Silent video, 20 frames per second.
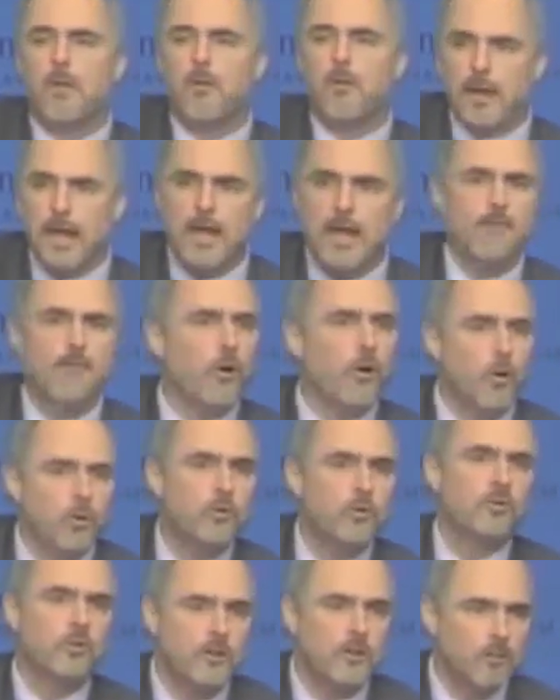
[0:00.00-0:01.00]
They gave a
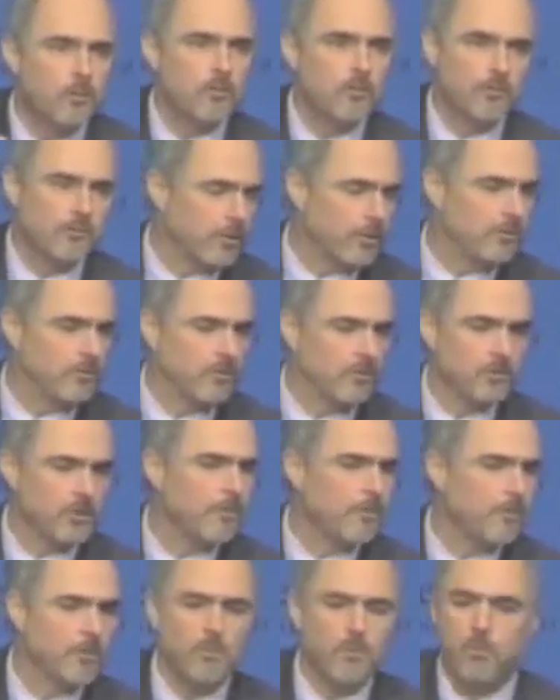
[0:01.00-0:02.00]
whole series of reasons.
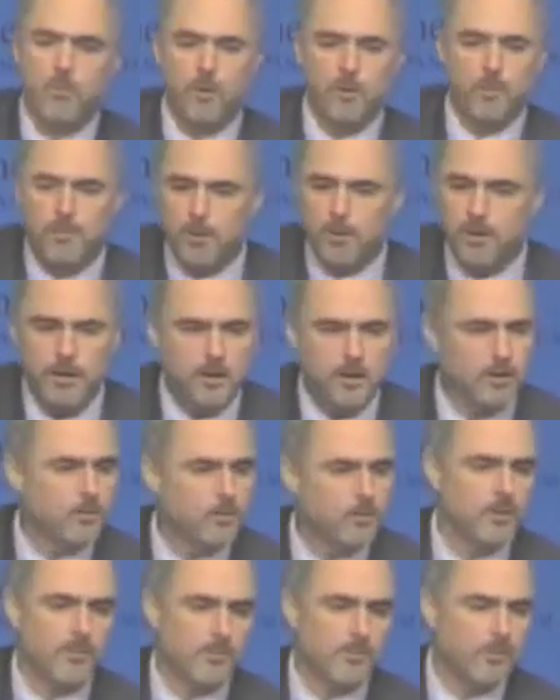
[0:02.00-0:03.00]
Some of them were
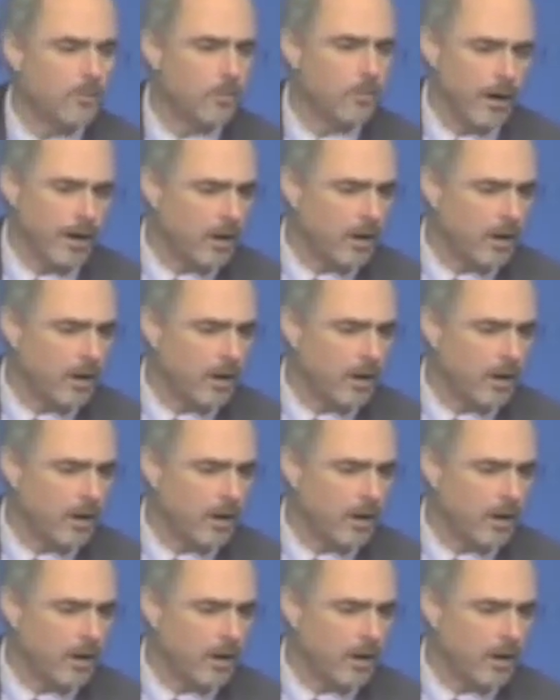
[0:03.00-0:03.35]
political, some of them were